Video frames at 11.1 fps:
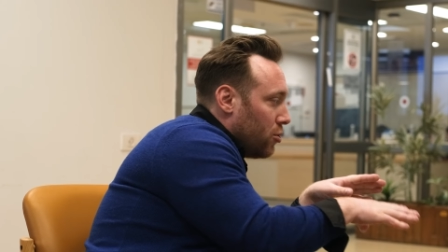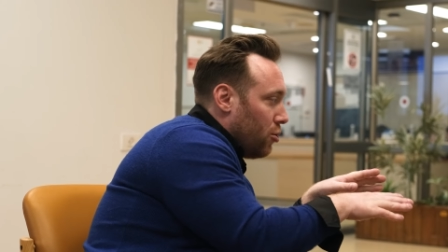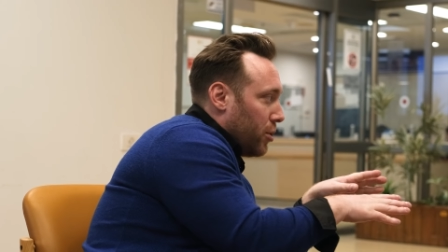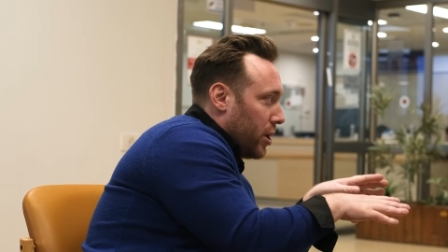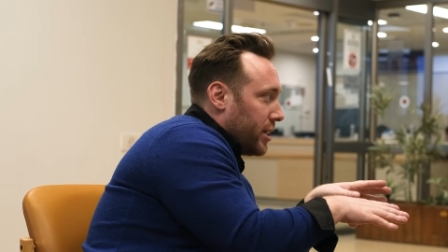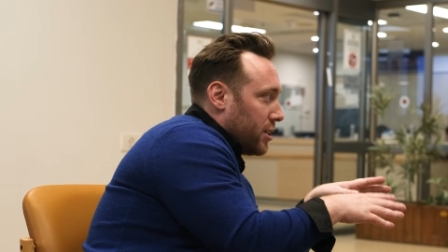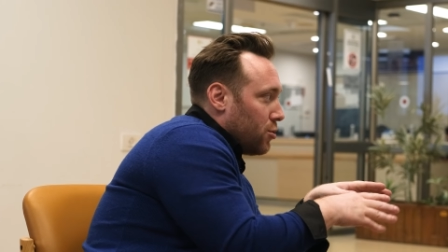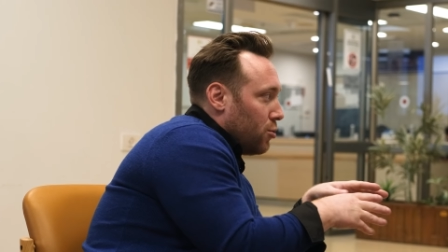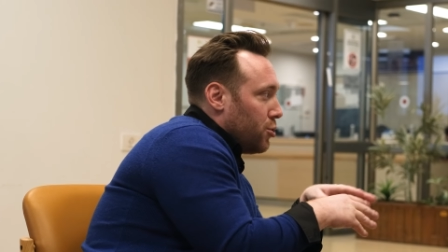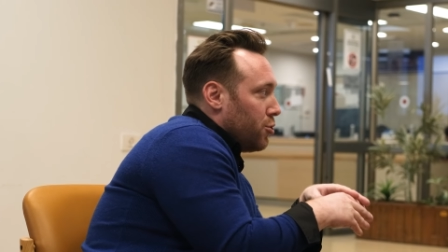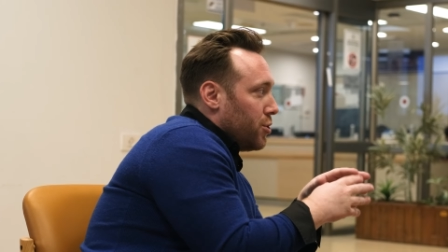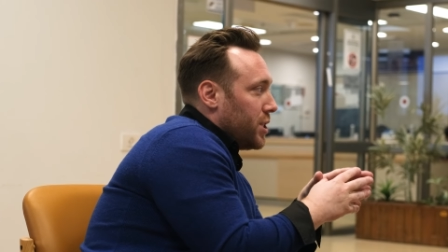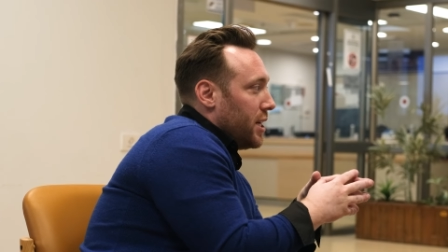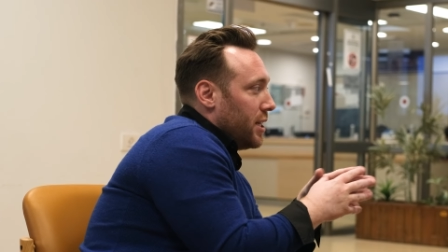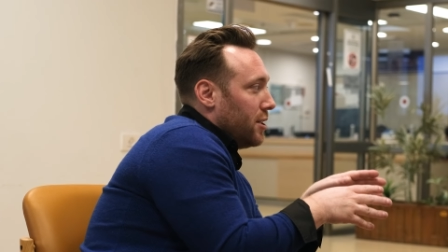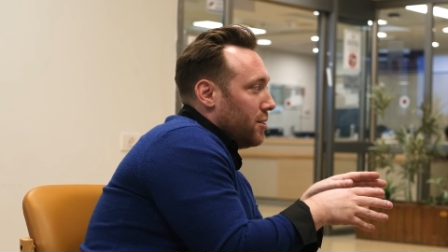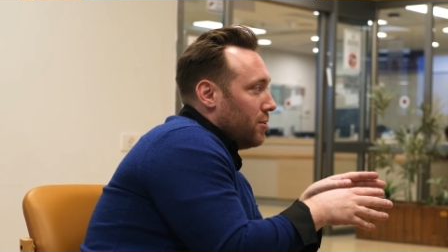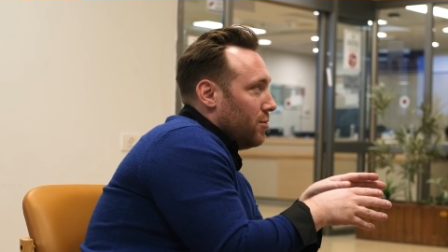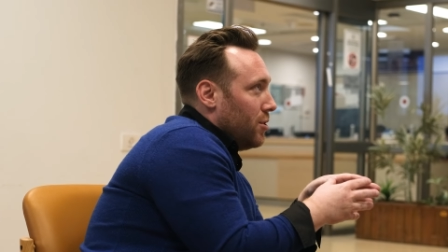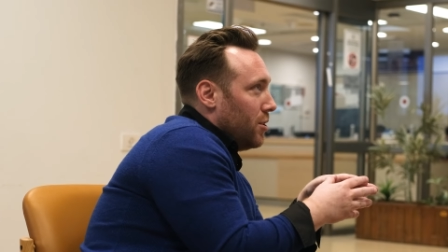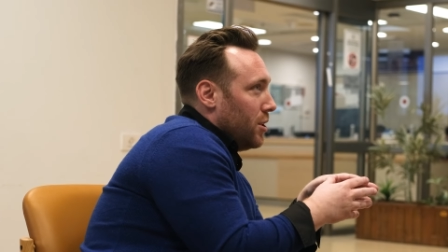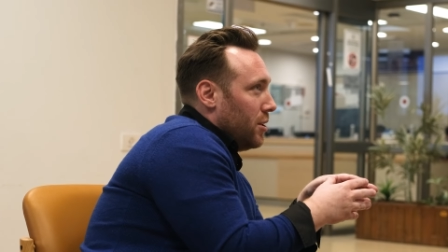no, but as a soldier, you're saying that
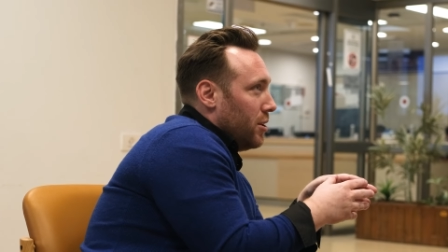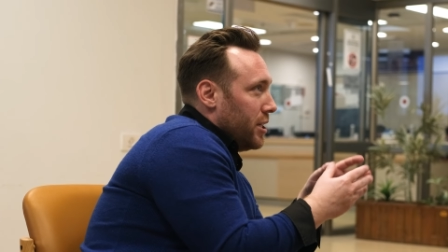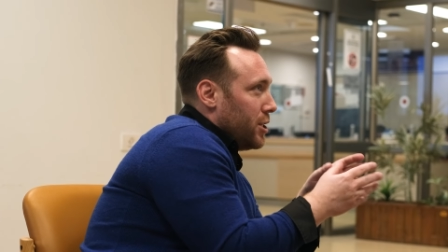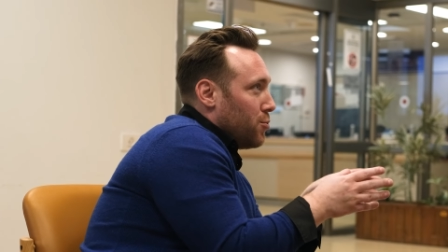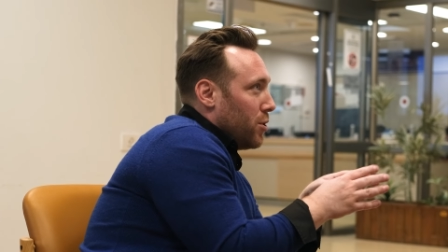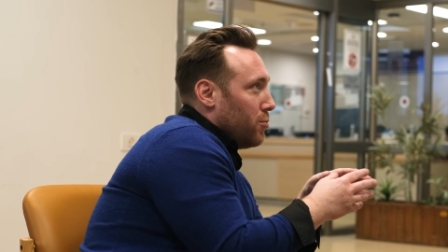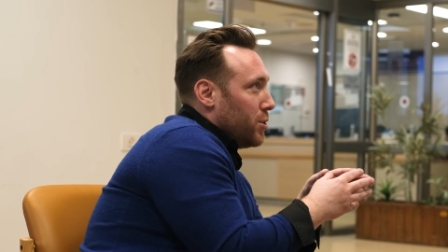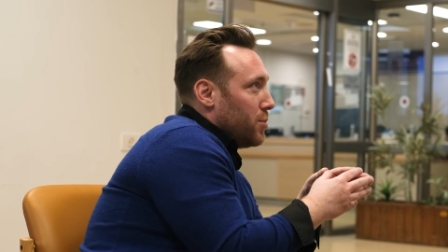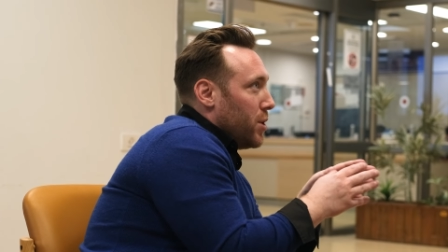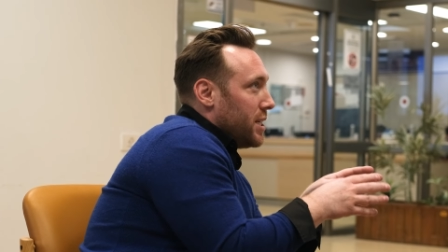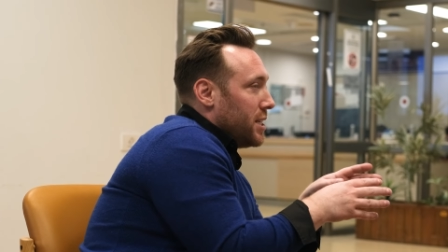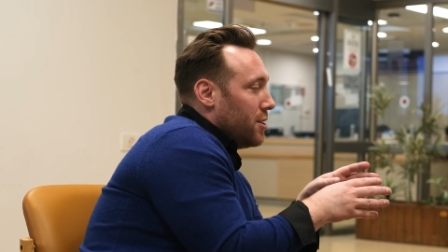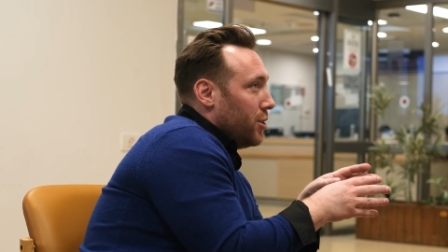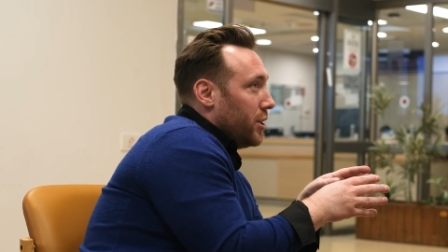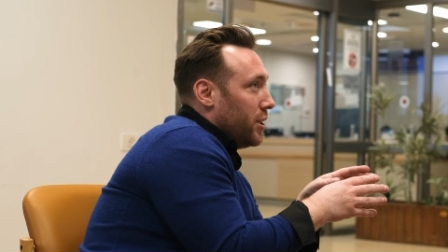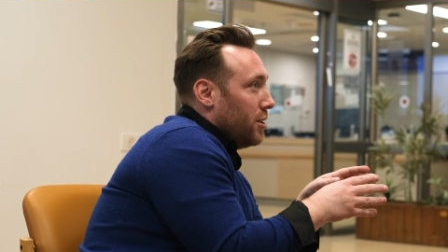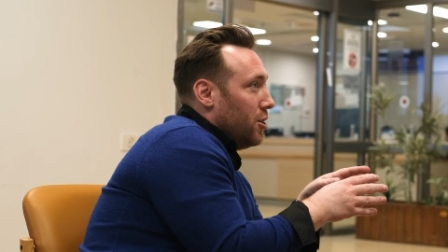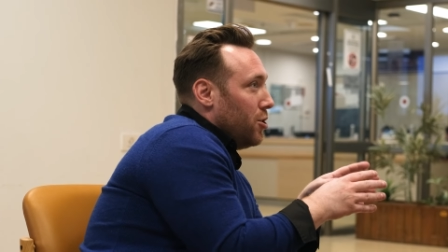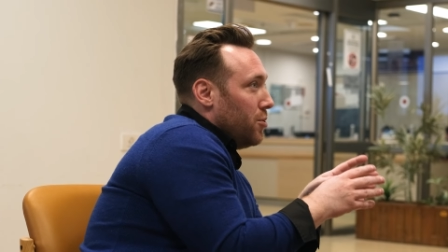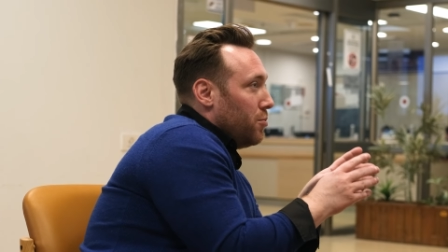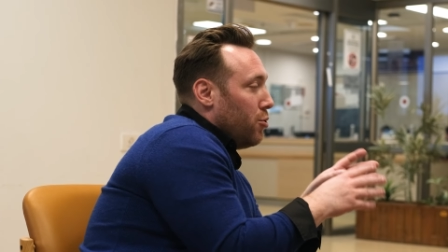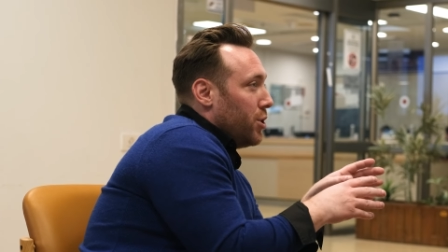Israel was basically
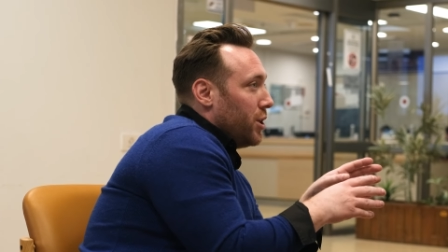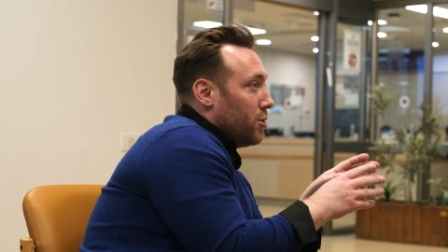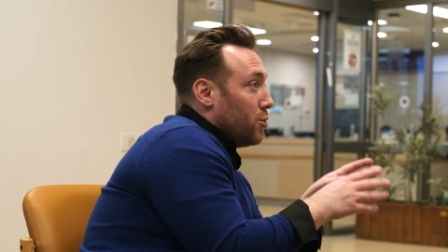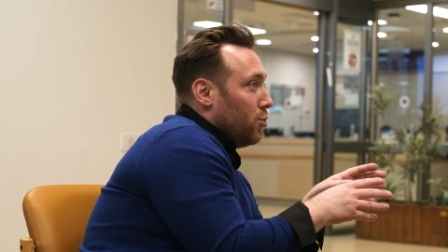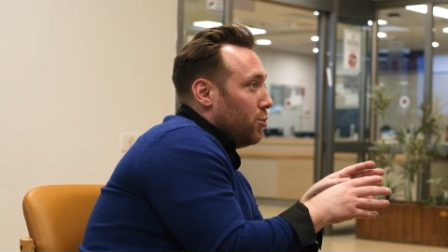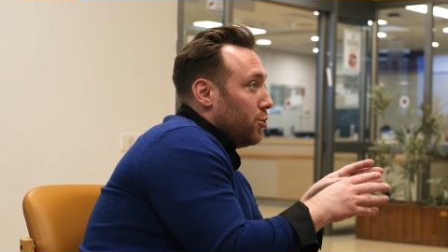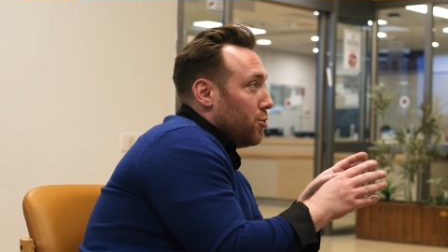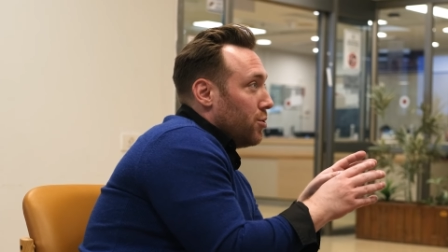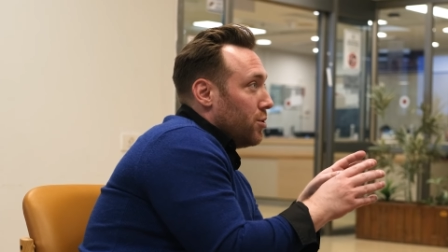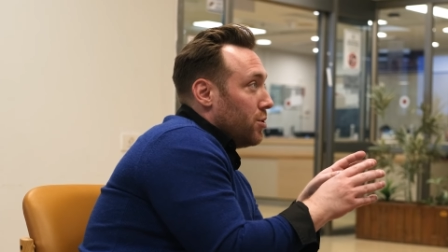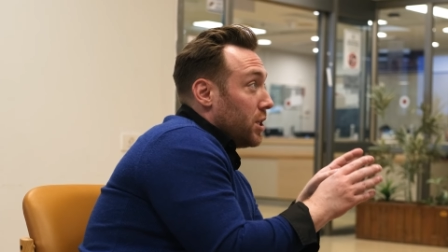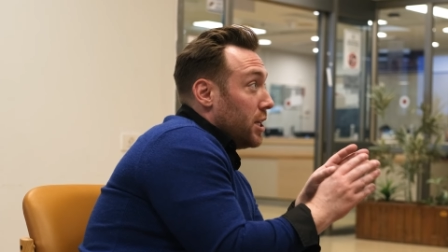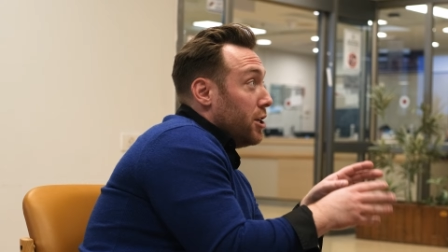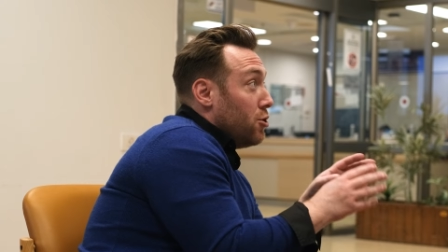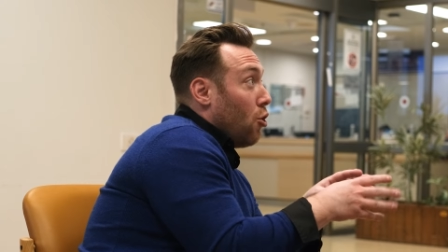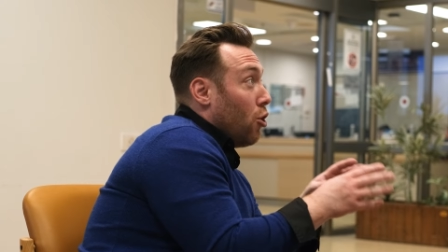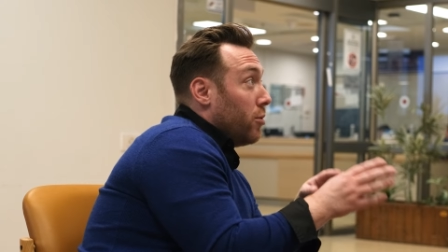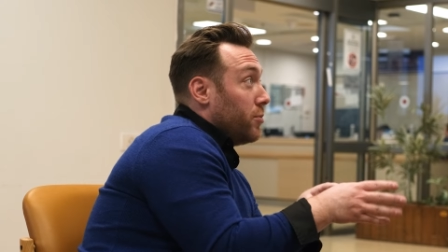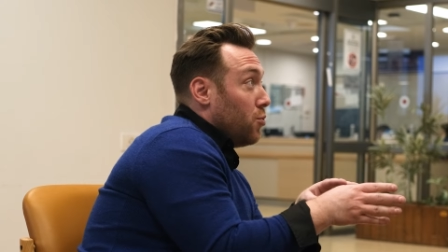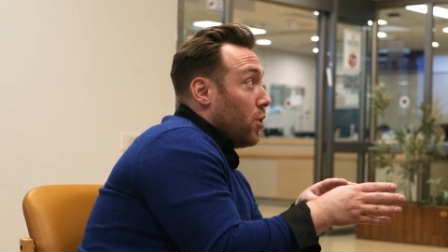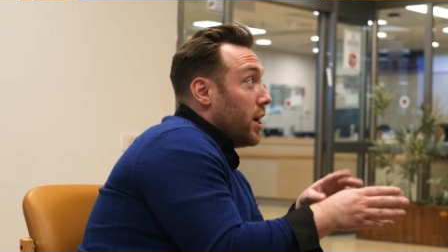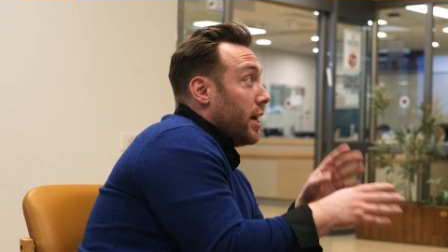putting soldiers in harm's
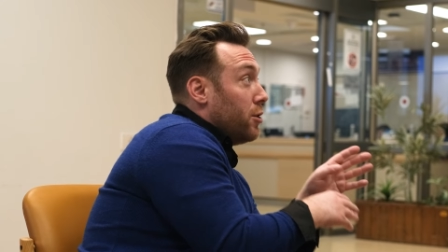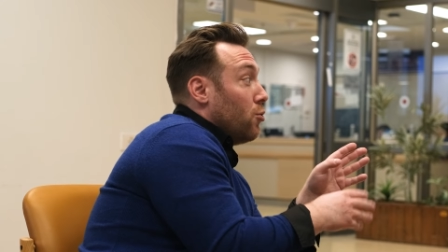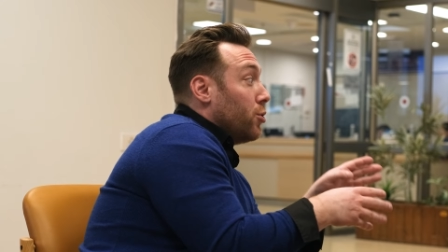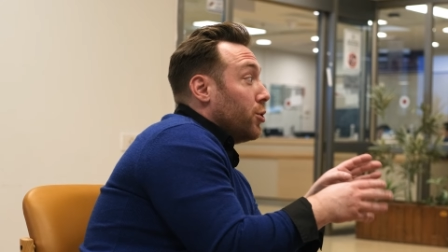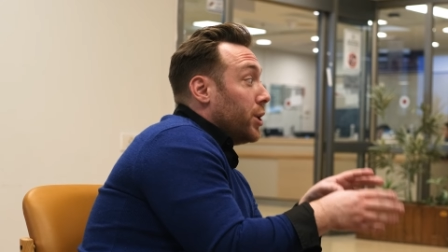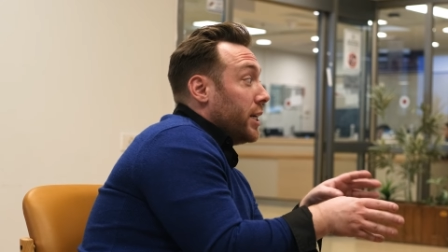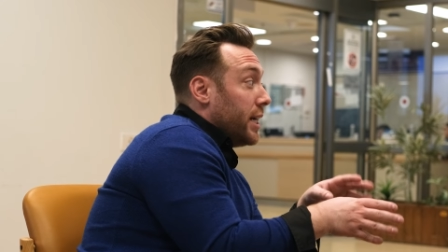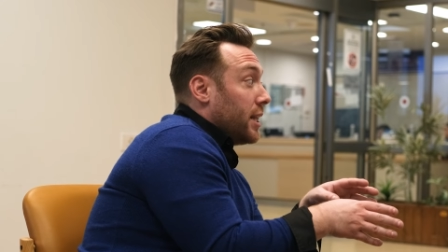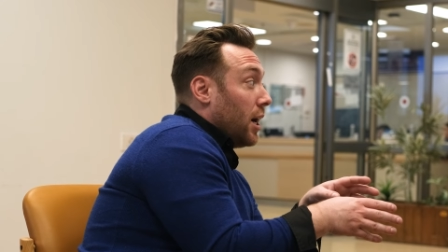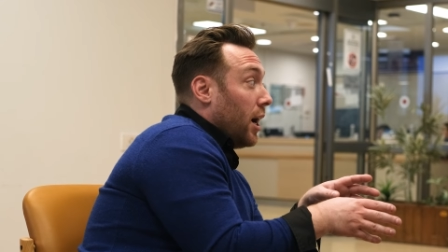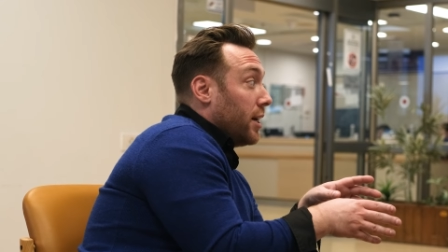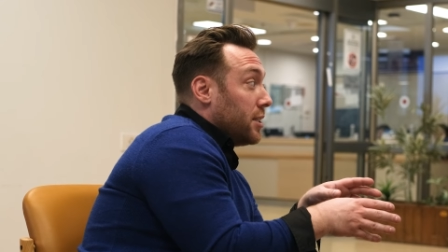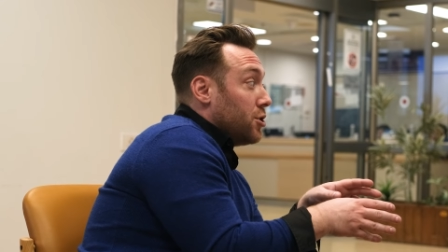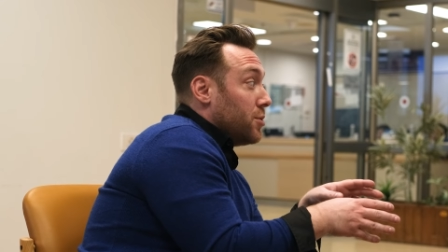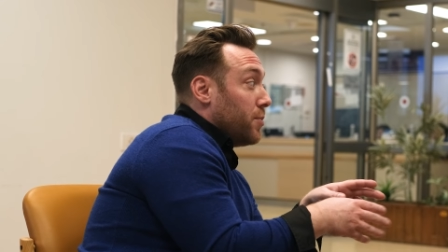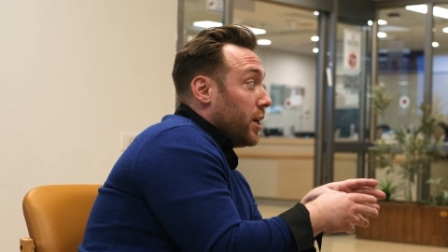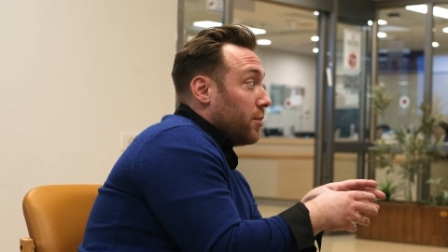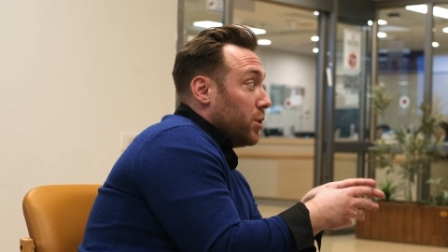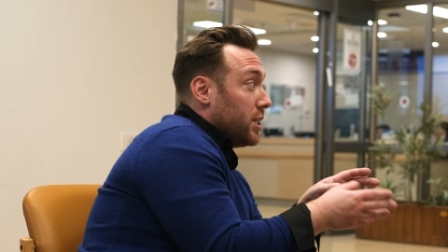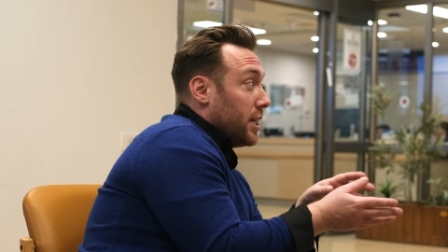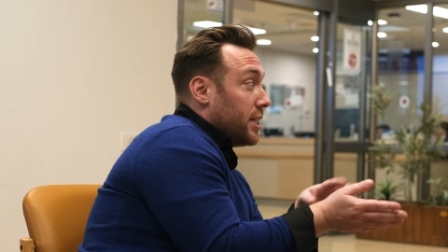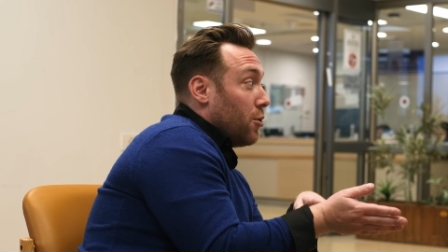way in order to get the hostages back because
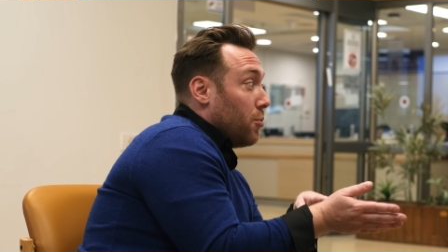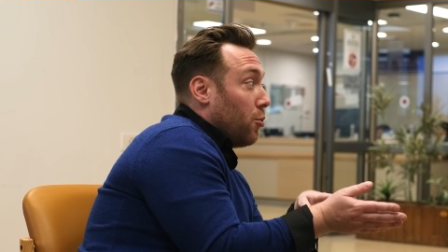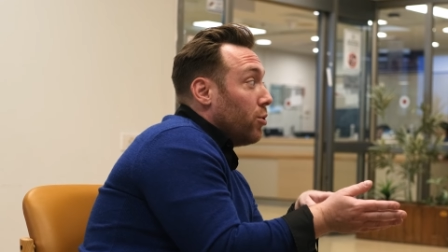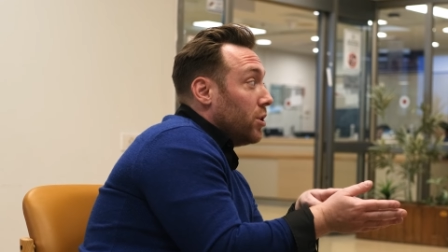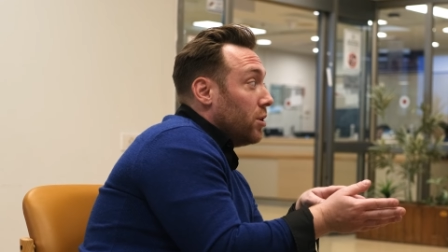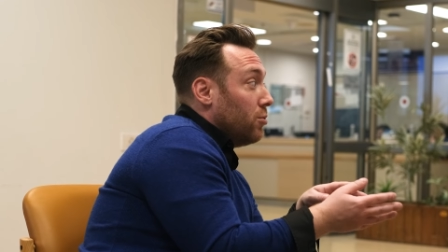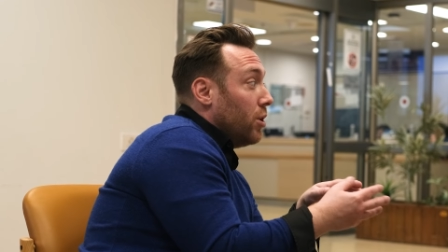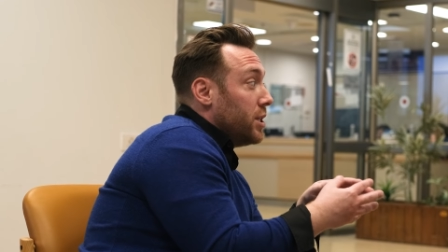that's how important it was.